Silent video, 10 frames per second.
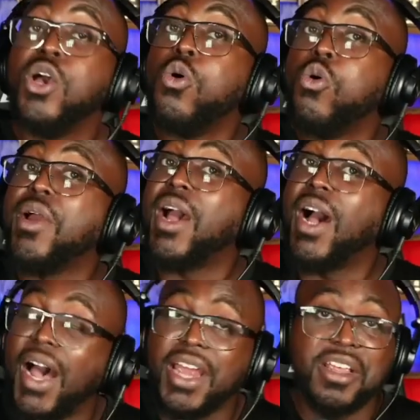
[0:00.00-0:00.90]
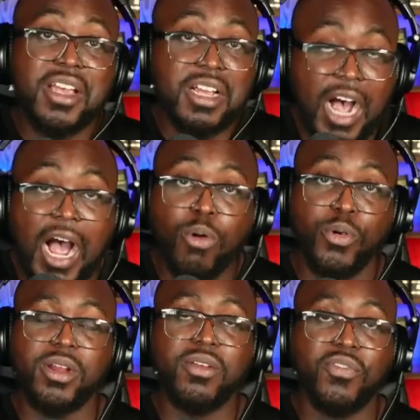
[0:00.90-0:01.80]
who were hiding and
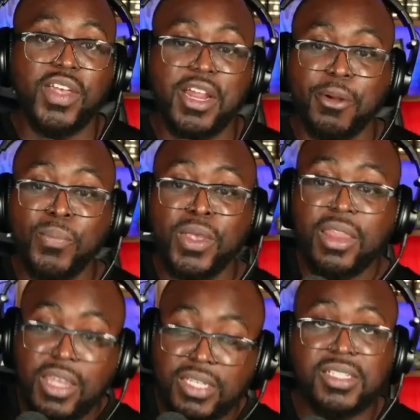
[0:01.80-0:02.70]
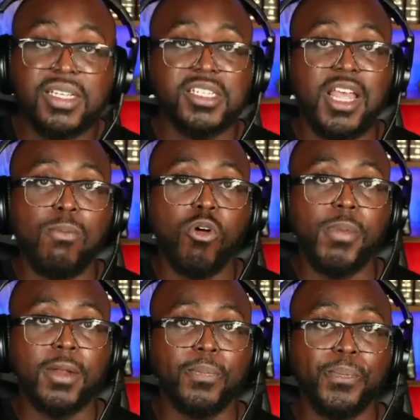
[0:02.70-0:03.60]
cowering in fear. This is the same
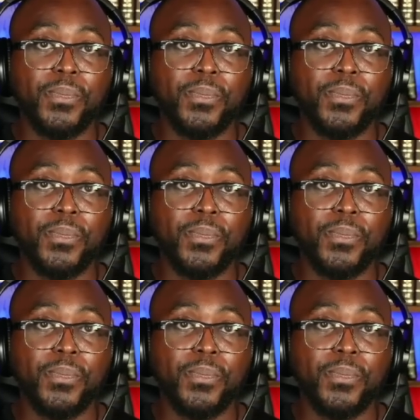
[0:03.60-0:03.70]
woman